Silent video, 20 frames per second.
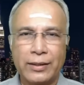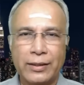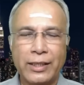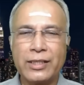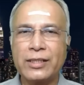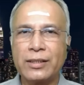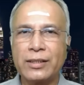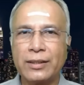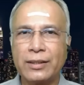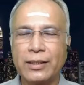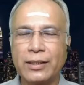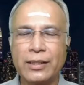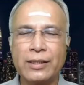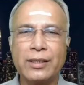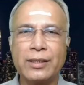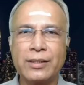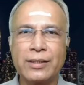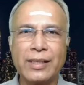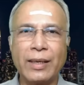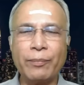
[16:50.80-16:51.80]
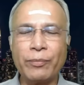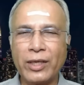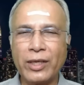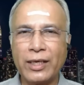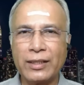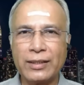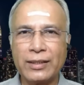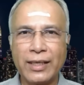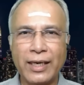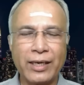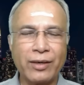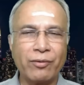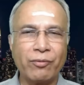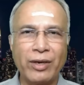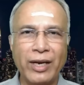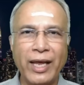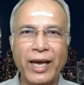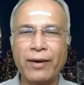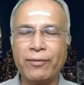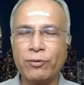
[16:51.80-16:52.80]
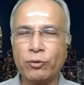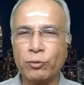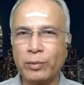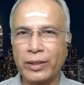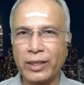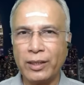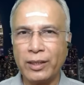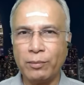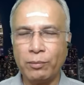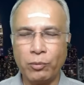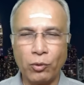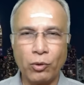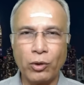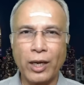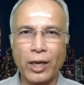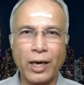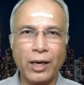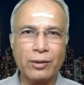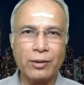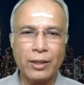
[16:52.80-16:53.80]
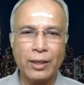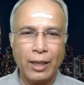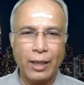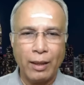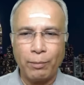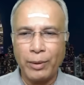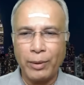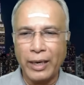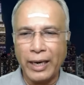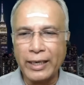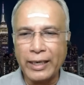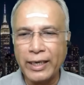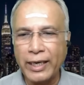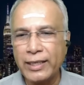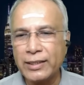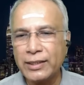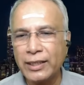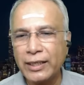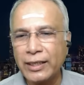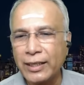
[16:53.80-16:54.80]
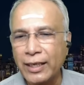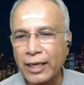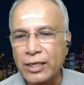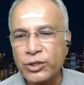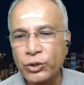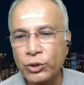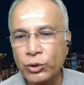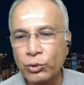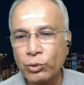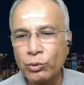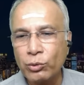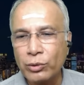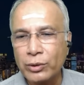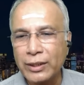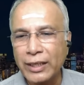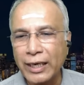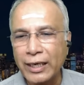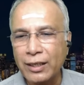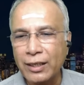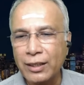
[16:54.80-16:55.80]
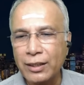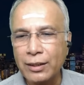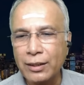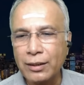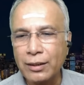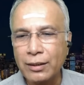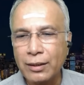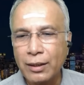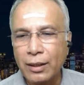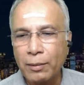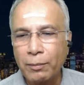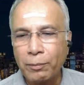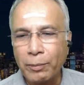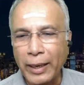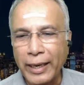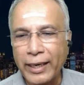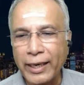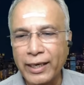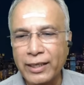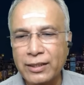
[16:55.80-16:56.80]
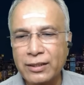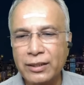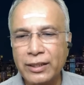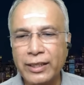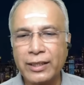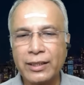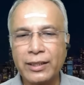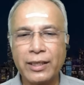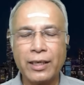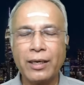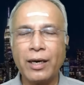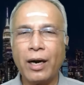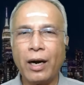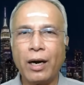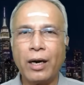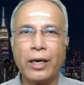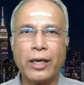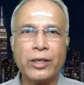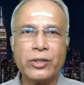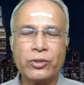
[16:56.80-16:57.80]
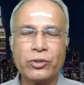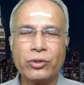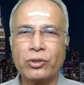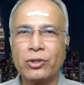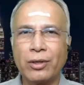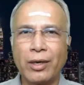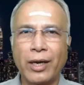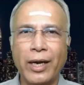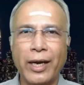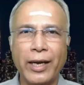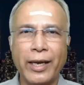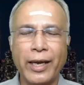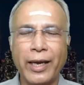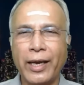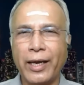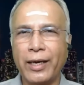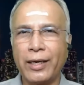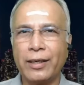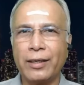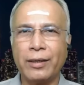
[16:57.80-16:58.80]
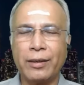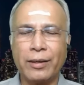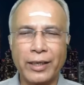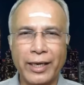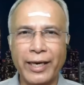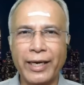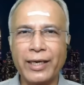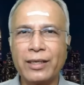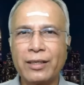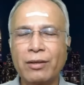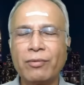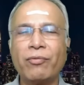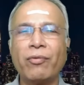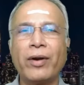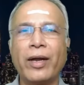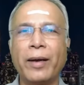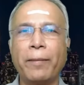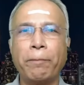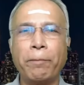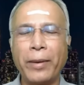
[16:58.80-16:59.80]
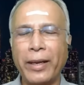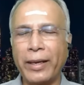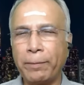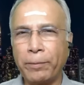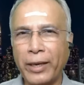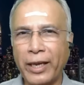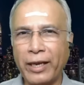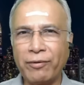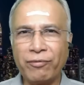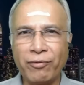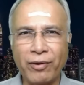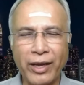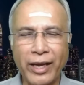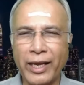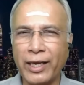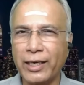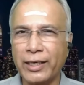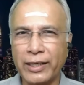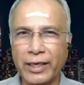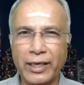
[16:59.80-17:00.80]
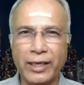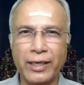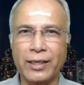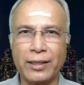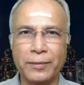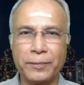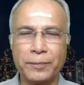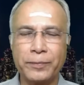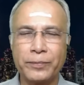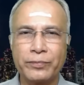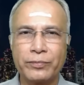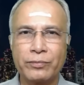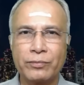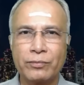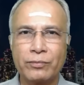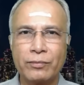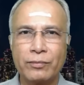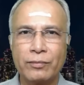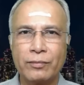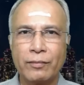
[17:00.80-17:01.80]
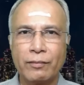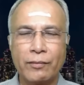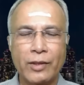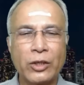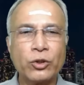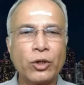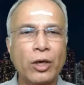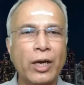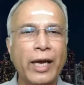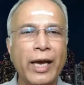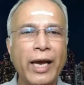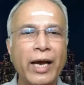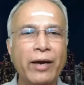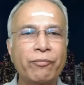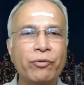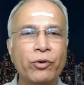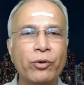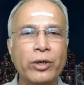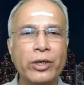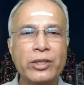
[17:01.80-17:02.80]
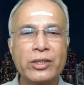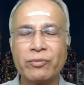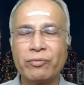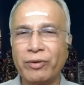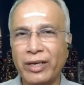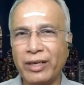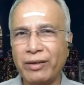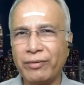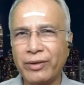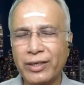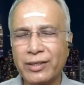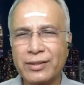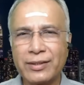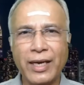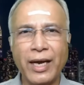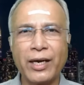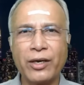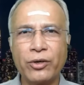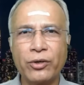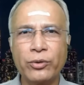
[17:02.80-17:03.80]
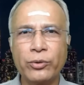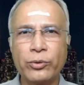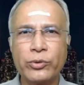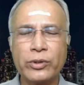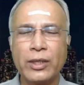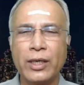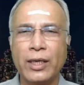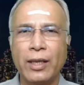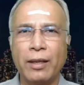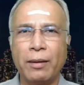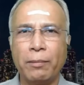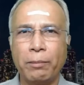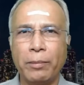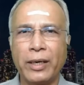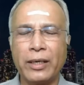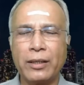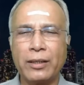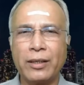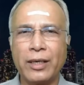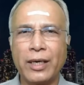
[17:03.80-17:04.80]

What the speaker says: This is something that will have to be borne out. But at least it tells you that the pilots did their hardest to try and get the plane flying again. That's all I have, viewers. Very, very sad news. But